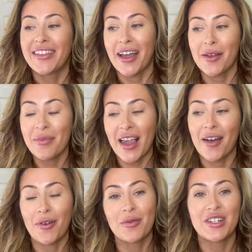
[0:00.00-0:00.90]
the items are
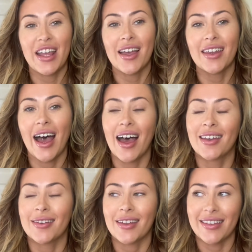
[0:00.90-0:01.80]
from Shein
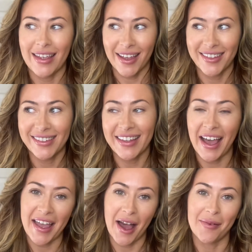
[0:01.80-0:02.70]
and yes
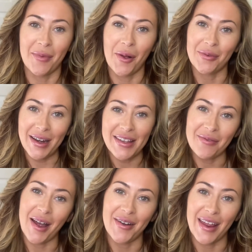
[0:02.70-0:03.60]
I am already
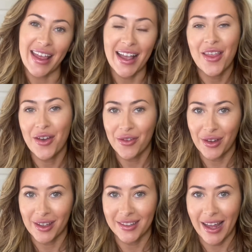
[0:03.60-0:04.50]
wearing the
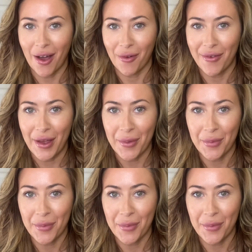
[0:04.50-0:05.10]
first outfit.